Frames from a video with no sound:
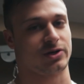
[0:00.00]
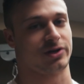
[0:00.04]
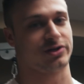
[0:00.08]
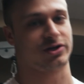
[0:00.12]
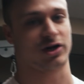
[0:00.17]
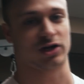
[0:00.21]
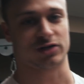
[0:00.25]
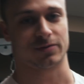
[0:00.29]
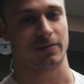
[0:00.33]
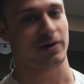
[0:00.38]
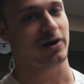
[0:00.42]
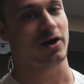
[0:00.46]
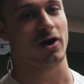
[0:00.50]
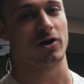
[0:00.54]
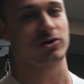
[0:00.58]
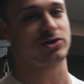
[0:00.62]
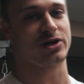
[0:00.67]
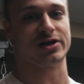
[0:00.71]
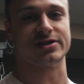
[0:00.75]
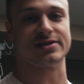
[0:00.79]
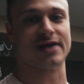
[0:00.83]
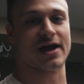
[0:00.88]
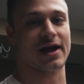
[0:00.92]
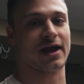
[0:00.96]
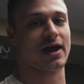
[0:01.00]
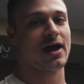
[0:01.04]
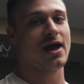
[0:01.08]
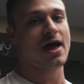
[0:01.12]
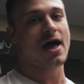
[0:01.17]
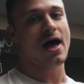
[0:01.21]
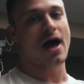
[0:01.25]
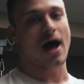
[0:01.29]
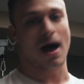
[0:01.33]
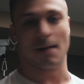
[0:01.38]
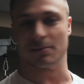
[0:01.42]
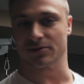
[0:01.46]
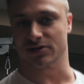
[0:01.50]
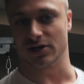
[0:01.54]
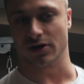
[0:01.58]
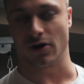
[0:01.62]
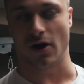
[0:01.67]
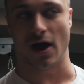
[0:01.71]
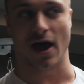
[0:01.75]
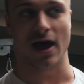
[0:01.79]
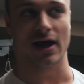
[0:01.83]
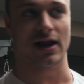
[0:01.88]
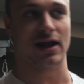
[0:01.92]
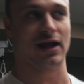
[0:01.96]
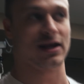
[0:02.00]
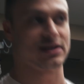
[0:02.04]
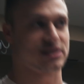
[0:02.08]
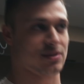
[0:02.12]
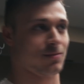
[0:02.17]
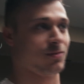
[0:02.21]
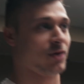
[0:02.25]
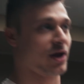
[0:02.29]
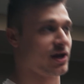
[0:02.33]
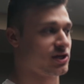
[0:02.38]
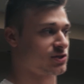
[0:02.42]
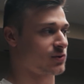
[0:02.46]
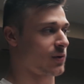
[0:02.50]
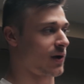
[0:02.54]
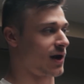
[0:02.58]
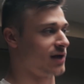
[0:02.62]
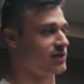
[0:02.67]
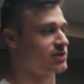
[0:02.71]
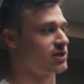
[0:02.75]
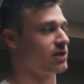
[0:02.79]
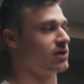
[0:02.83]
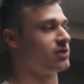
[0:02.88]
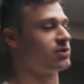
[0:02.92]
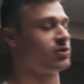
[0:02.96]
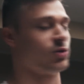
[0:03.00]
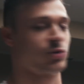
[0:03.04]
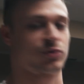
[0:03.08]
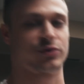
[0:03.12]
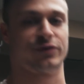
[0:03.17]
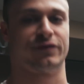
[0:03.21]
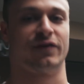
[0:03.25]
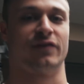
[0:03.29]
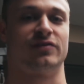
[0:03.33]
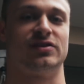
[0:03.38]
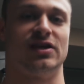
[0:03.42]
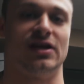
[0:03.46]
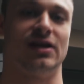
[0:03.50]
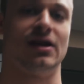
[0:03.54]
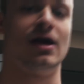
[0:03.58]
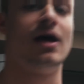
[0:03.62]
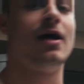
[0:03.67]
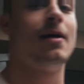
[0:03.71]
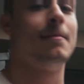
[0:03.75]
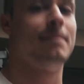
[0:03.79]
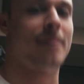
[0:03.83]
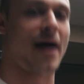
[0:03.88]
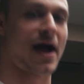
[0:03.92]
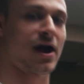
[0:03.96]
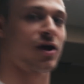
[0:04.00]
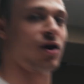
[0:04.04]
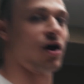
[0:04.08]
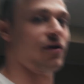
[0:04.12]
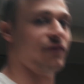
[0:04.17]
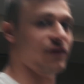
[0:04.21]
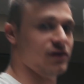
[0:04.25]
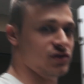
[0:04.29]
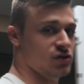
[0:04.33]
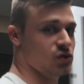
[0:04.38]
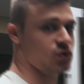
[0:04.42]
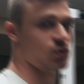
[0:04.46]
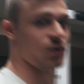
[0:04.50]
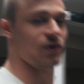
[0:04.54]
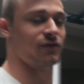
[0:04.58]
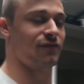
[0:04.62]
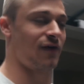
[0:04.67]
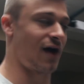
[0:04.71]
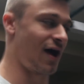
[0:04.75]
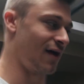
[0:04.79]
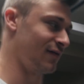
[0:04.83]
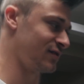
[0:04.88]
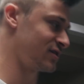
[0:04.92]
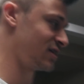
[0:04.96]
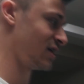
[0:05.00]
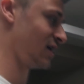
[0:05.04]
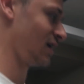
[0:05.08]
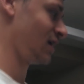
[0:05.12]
So I talked to my coach, I was like, I'm just gonna go ahead and hit some light squats, doing 315, back it off, hit 225s.